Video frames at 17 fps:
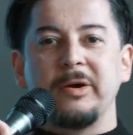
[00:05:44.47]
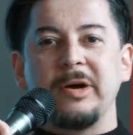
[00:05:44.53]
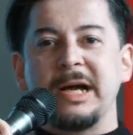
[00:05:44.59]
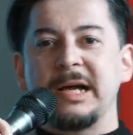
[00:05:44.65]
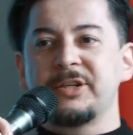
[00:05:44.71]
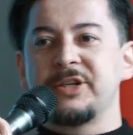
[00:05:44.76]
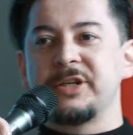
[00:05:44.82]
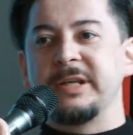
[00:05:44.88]
oh,
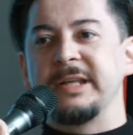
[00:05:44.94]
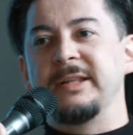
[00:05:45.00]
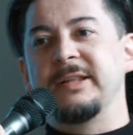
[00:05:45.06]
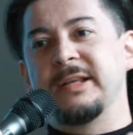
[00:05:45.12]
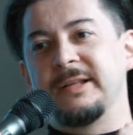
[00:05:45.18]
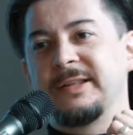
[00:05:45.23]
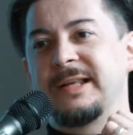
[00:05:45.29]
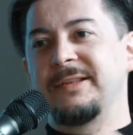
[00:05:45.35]
actually
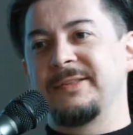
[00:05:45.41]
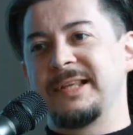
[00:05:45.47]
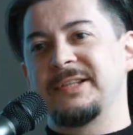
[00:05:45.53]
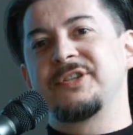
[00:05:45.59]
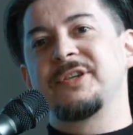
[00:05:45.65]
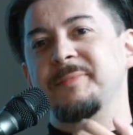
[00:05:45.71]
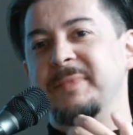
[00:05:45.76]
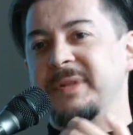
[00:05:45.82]

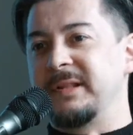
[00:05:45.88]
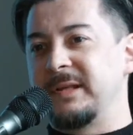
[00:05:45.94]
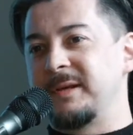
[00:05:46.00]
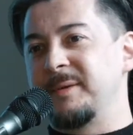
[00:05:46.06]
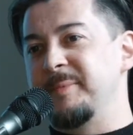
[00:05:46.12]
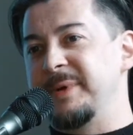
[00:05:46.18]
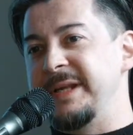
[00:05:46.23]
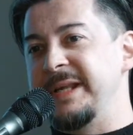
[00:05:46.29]
that's something that
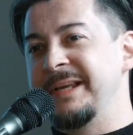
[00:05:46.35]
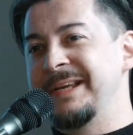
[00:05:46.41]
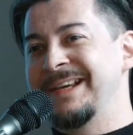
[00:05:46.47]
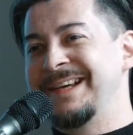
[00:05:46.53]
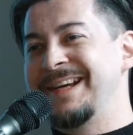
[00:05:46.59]
could be